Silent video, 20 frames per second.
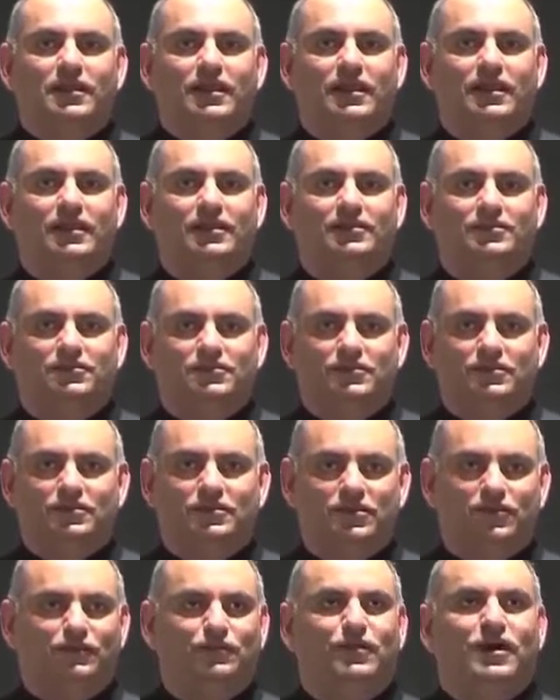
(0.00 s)
is
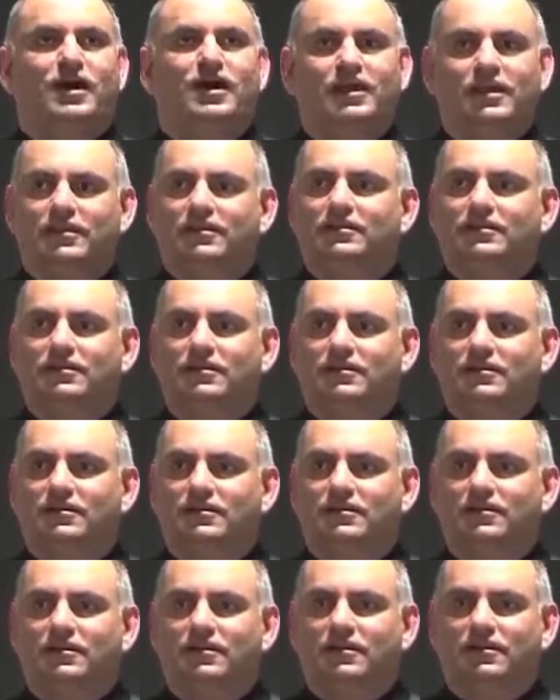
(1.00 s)
define
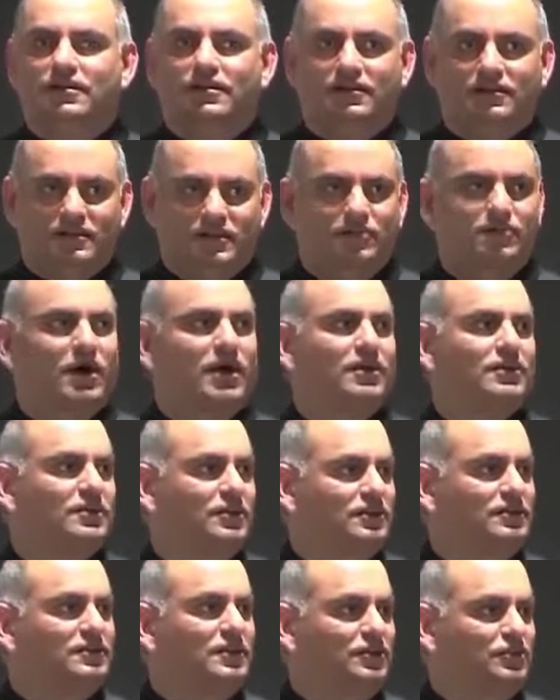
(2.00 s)
the
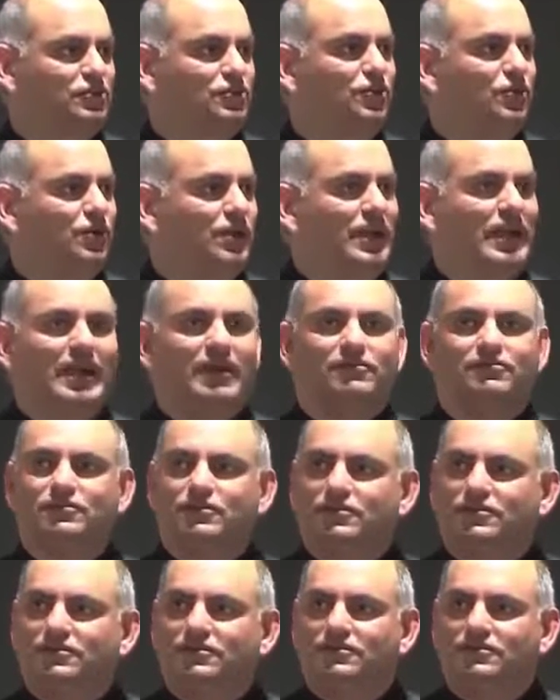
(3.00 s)
market that you're going
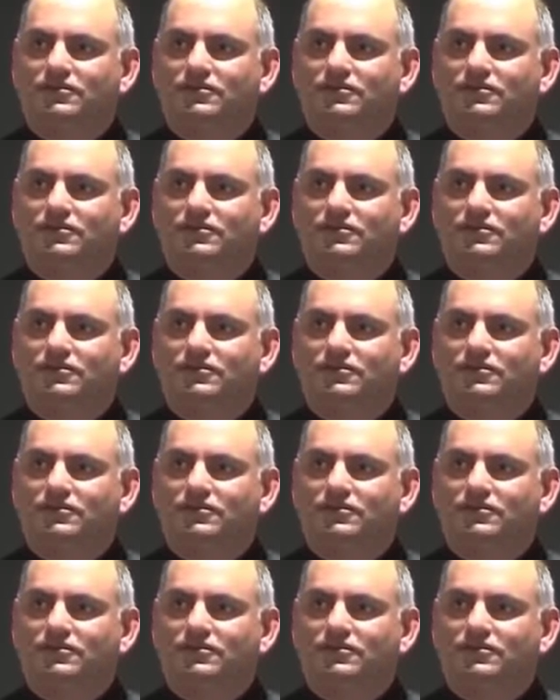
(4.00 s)
after.